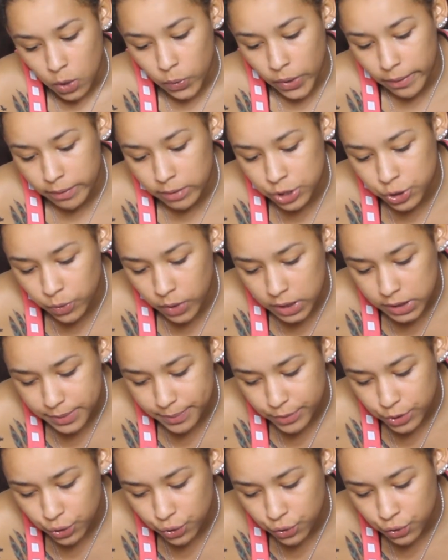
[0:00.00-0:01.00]
Where would you want
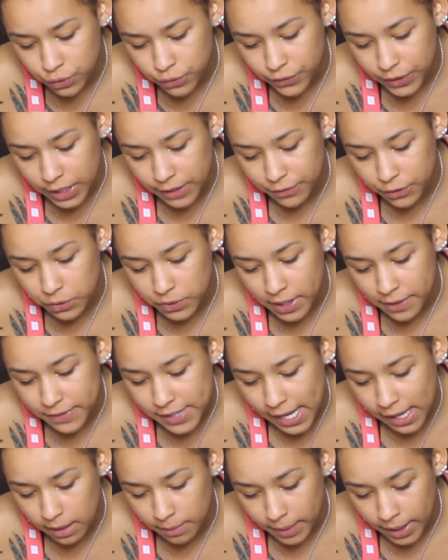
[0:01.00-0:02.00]
to move if you left
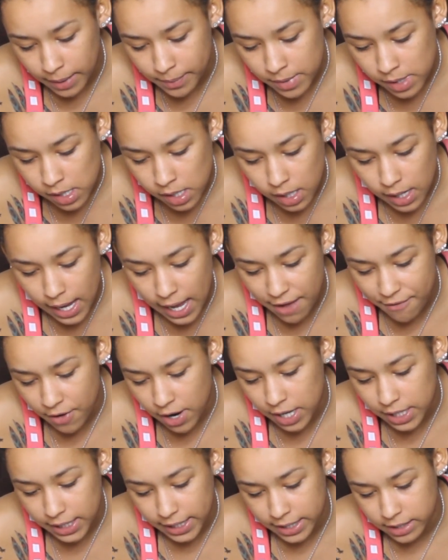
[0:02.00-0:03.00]
Alabama? I've
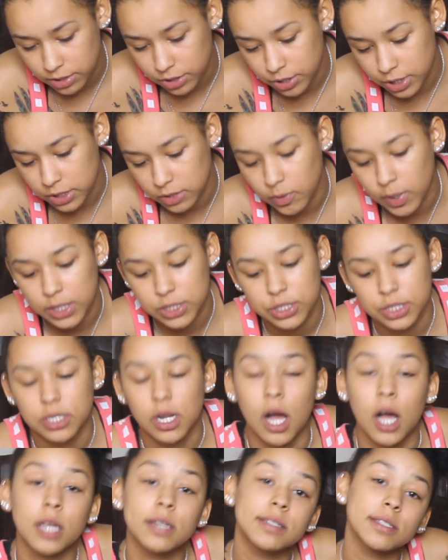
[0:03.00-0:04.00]
already answered this question
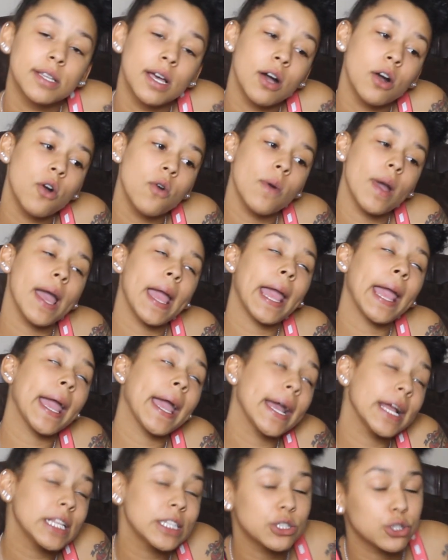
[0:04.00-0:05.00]
also.
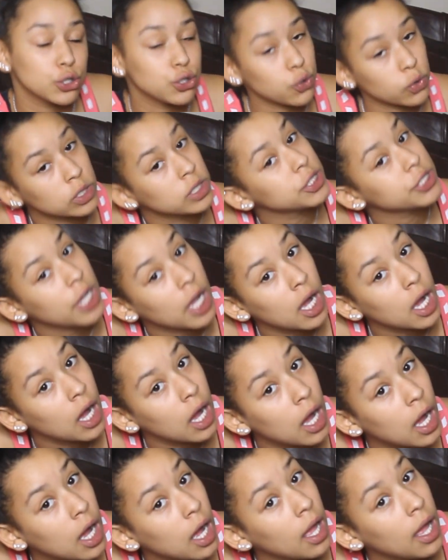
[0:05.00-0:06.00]
And
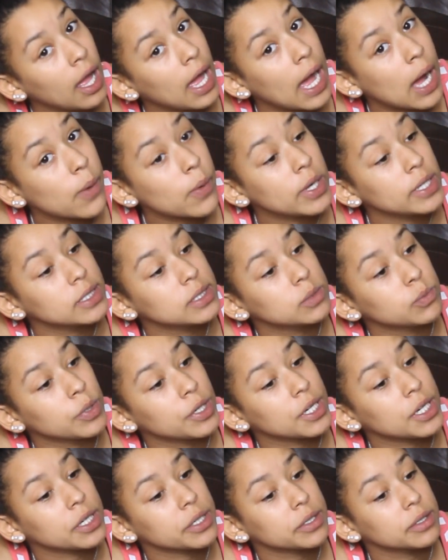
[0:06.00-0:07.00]
Georgia.
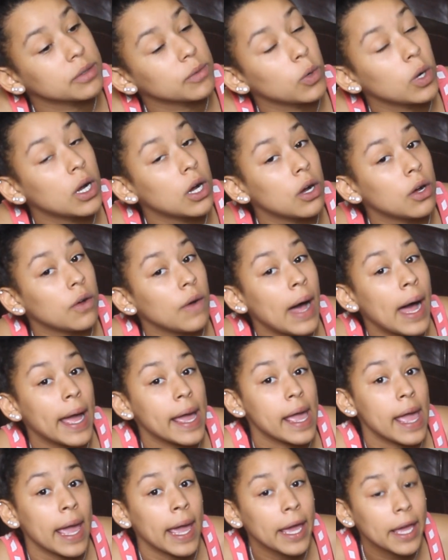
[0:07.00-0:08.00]

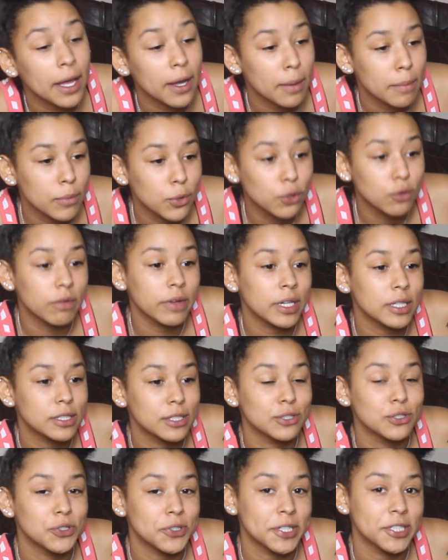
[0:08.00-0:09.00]
I am moving
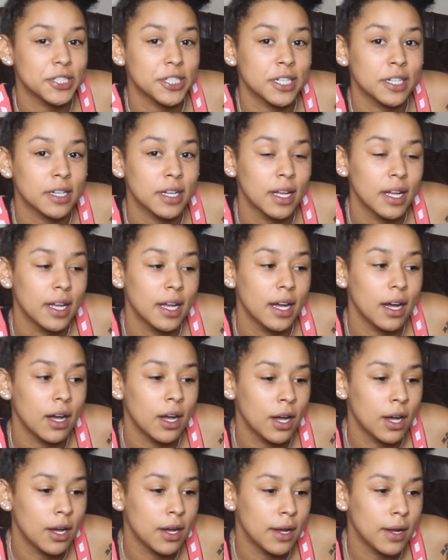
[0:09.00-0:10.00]
to Georgia.
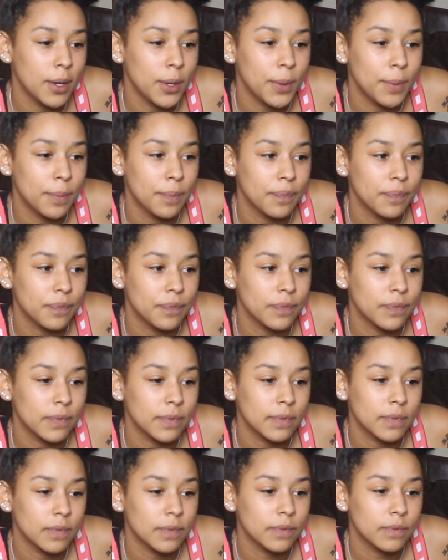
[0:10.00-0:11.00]

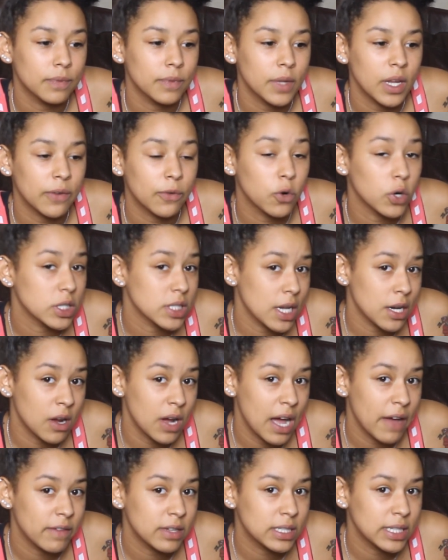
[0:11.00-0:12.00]
Of course, I
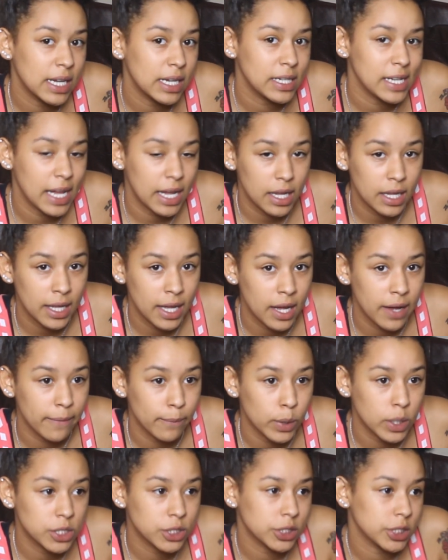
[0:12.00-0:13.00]
don't have a set date
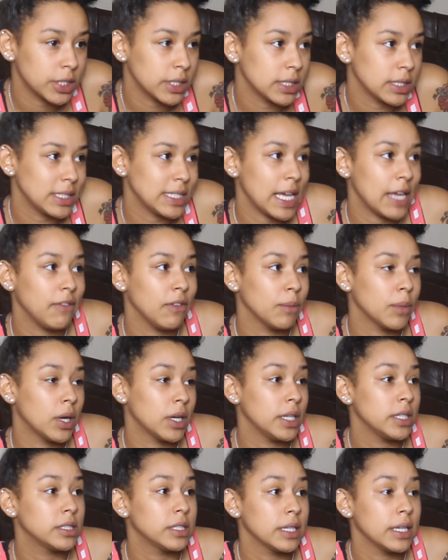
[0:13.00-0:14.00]
yet. We're just saving
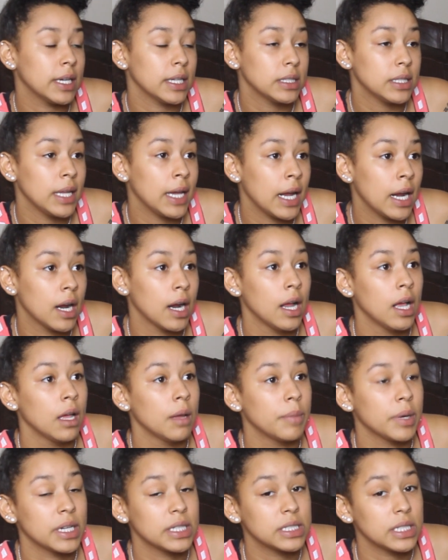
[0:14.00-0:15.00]
money to get there.
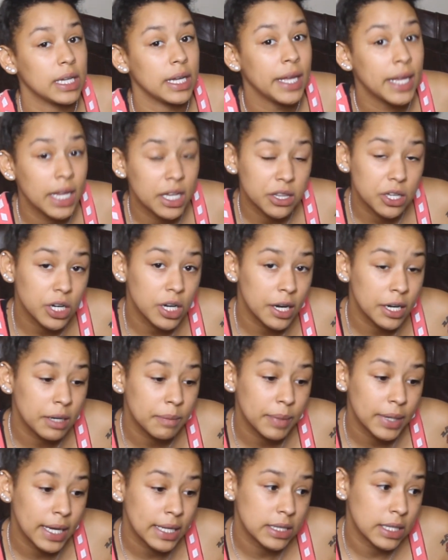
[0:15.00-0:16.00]
But it's either going
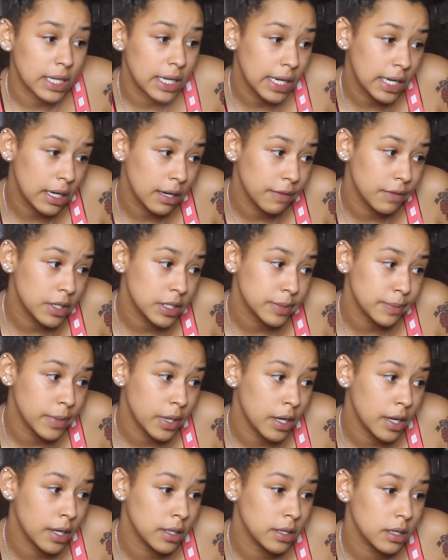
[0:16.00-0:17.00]
to be at the end of this
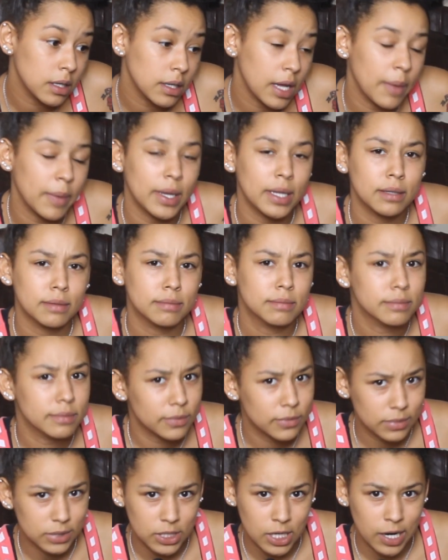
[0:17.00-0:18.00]
month.
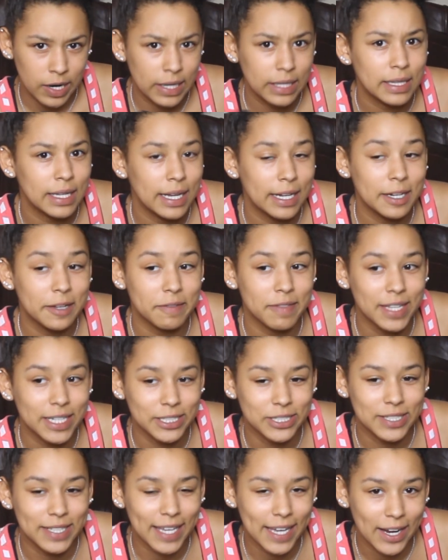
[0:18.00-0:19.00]
The end of
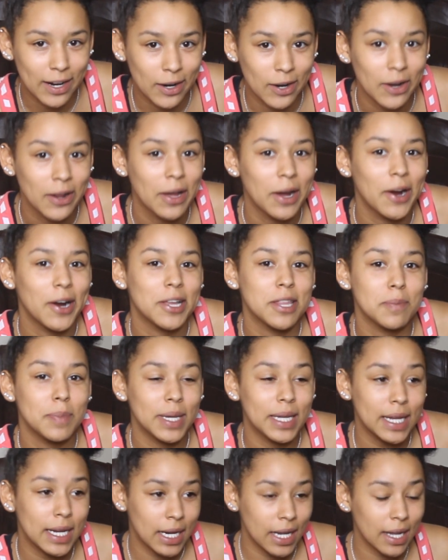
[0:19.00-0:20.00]
this year or the
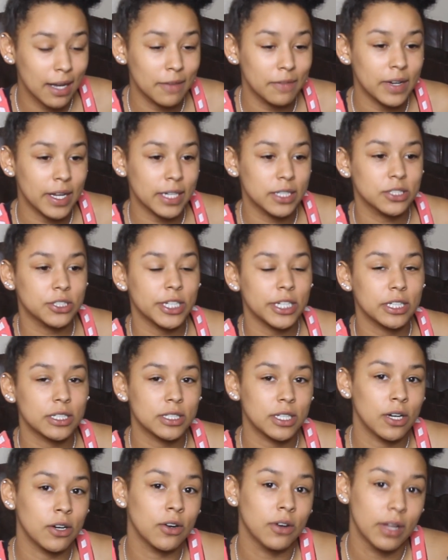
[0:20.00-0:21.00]
beginning of next year.
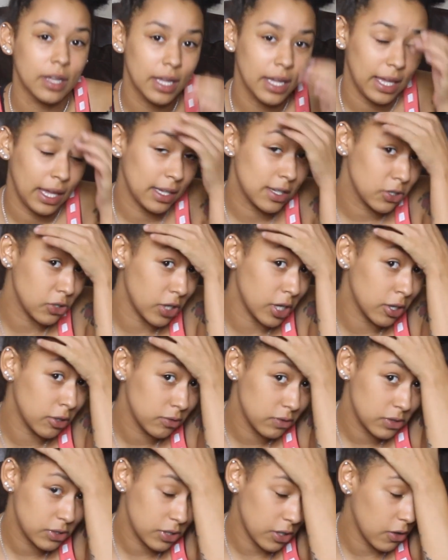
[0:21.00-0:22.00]
So it's
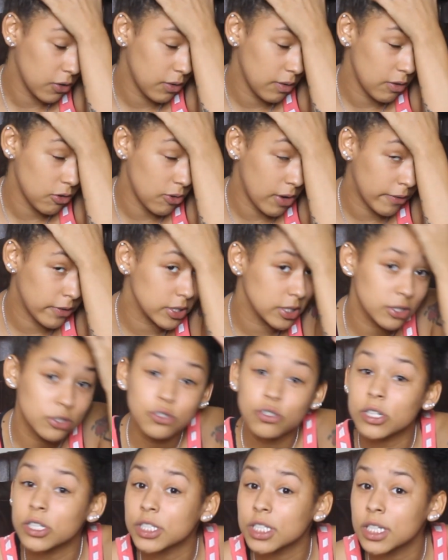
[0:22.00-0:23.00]
close. So whoever's
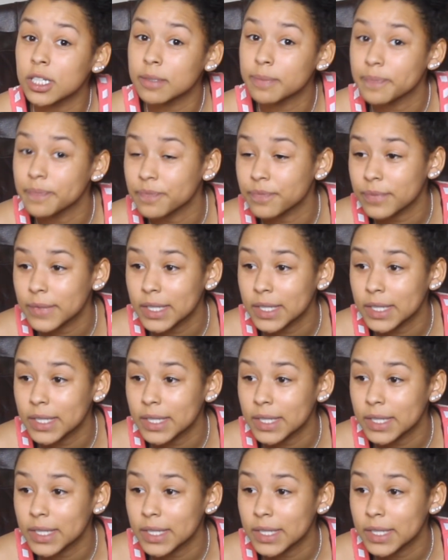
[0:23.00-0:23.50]
in Georgia,